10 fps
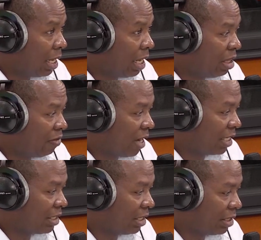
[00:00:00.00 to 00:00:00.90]
and the
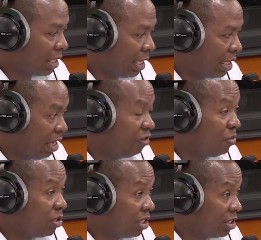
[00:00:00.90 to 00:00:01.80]
fact that the
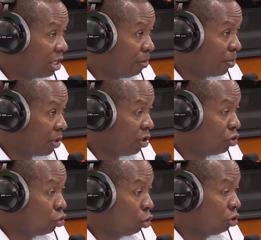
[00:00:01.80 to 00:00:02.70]
IFMIS system
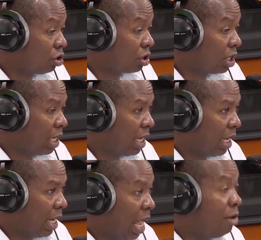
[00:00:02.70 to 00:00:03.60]
is not
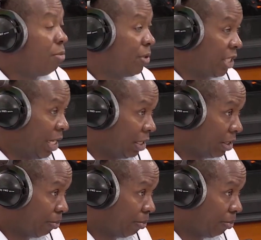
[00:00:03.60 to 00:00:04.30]
100%.